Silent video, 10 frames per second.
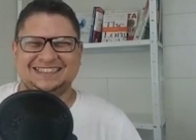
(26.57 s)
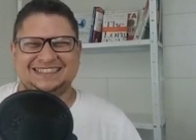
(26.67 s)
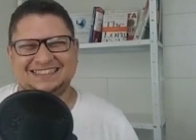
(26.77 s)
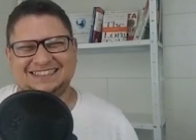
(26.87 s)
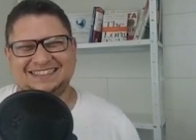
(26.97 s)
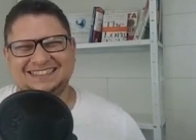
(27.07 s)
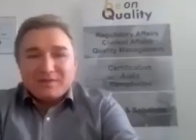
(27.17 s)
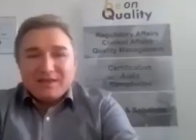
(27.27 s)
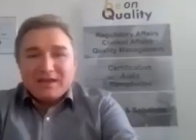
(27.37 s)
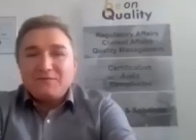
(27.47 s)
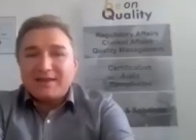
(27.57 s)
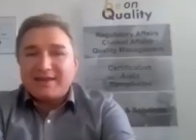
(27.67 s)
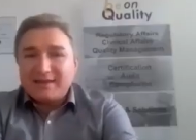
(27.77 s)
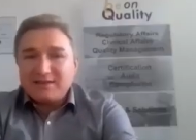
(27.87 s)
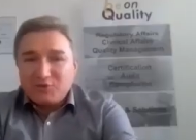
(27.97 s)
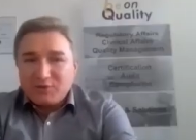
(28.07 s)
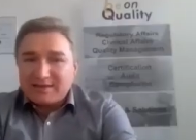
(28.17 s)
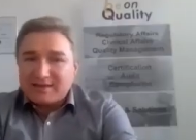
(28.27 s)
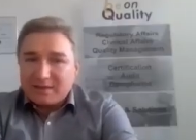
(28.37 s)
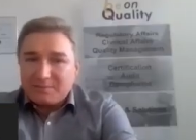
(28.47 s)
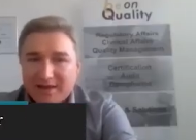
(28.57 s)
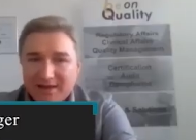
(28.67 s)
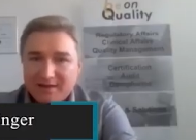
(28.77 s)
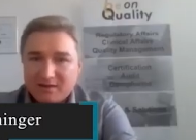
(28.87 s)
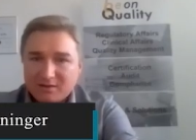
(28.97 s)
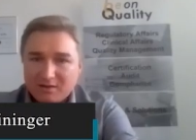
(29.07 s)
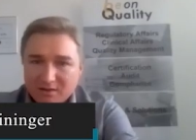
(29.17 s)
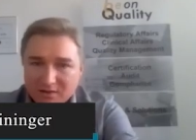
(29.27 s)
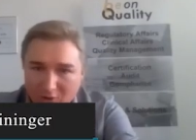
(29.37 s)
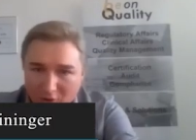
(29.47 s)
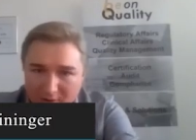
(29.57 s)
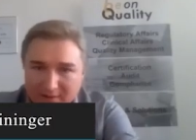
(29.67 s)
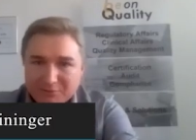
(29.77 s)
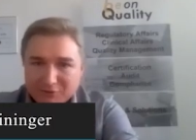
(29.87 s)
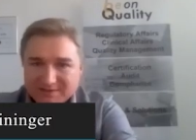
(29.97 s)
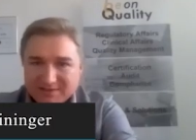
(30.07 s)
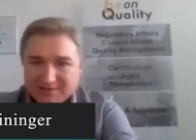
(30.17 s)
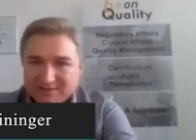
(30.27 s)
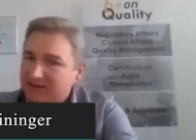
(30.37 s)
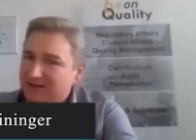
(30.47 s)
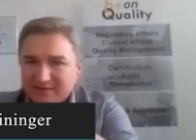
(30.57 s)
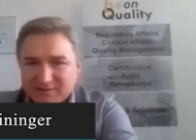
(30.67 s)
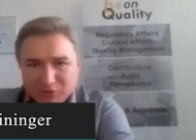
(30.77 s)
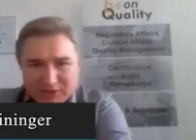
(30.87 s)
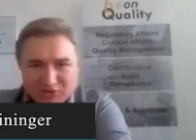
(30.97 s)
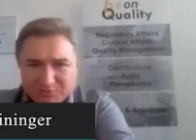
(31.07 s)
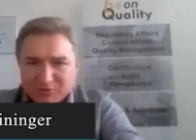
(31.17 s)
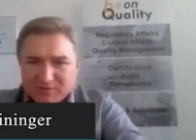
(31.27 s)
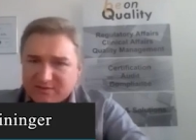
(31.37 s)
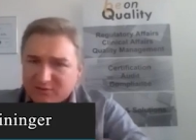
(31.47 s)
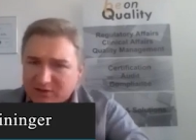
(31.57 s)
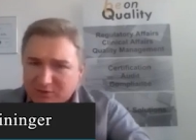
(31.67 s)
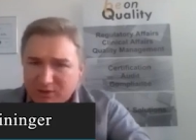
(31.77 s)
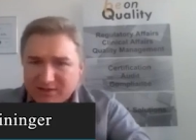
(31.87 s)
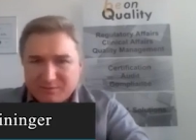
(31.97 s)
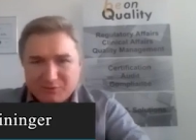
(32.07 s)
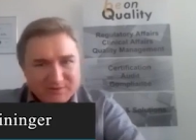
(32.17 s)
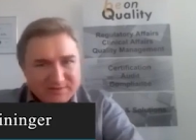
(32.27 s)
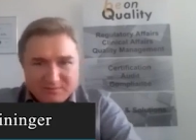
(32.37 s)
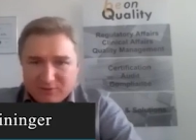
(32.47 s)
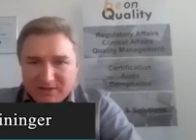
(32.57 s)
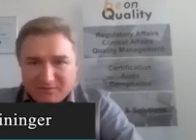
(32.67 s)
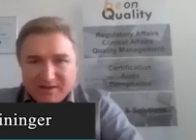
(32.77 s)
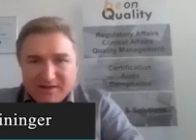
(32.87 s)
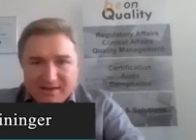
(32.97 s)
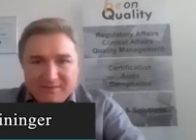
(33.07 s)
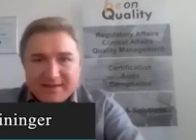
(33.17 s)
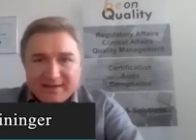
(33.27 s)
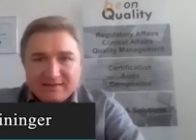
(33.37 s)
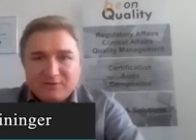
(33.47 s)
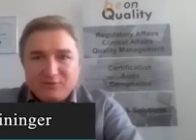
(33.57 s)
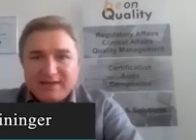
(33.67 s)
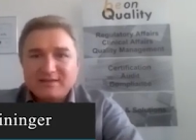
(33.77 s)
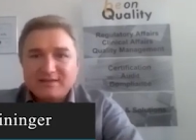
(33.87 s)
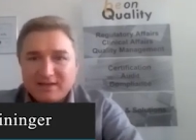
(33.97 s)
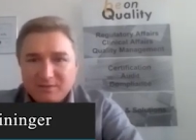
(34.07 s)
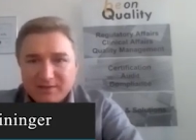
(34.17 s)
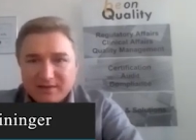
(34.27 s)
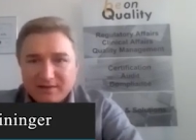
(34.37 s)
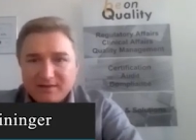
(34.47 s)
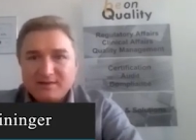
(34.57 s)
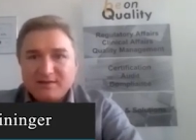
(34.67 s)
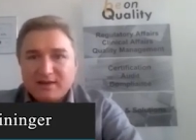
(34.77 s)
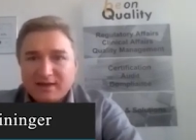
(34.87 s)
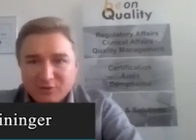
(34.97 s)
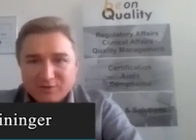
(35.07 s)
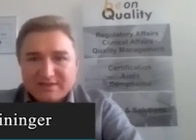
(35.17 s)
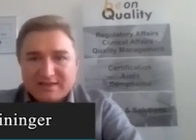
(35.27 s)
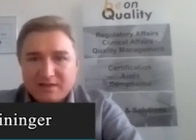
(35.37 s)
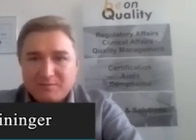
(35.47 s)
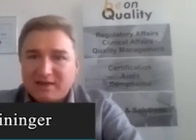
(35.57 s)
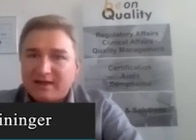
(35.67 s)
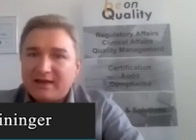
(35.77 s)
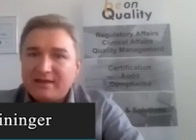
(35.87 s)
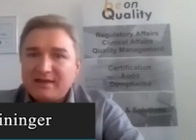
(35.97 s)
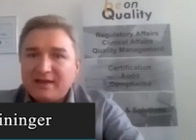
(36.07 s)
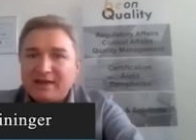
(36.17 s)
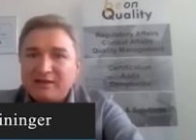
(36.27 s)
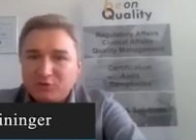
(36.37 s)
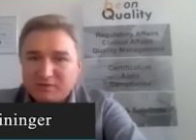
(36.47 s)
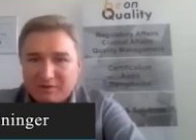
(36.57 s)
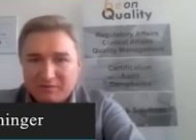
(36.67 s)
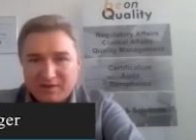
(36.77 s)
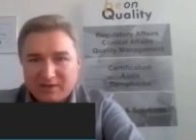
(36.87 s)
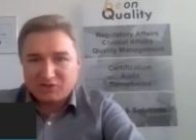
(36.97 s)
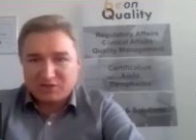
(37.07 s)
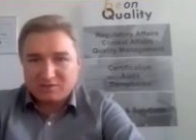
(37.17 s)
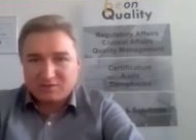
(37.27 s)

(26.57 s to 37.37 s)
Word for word: It's, um, if I can create a K P I on a process, even it's a production process or a quality process, whatever. If I can create a K P I, I use the K P I and use verification.